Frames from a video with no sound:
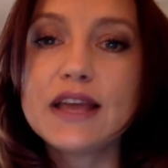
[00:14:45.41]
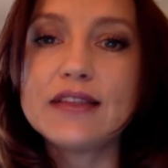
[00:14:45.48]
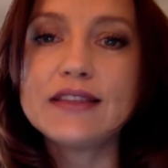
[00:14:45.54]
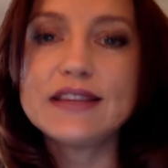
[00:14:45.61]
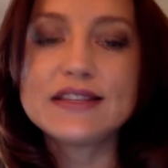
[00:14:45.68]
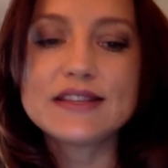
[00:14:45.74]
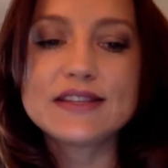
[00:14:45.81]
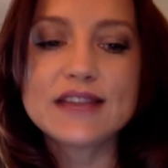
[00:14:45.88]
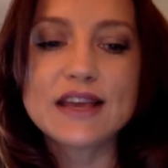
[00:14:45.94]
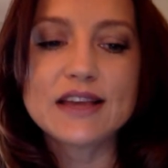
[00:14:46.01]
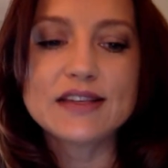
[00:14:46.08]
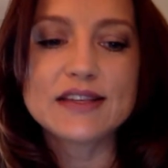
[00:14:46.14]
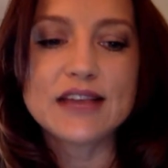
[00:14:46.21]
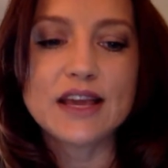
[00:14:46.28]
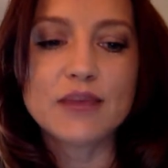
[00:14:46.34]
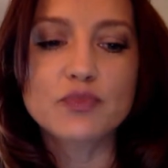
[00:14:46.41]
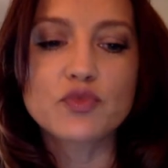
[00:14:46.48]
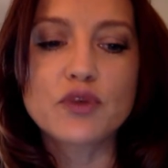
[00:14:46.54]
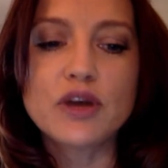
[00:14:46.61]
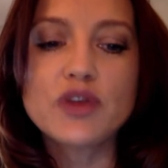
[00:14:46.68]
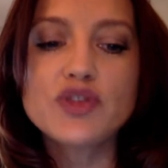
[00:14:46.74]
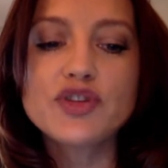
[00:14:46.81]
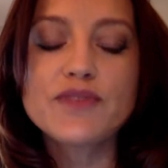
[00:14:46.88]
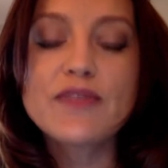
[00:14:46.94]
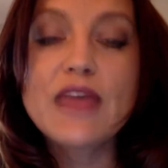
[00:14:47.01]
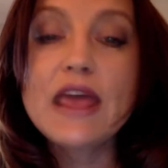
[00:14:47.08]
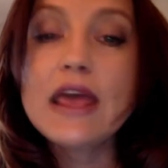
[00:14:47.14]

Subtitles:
This is SEMrush.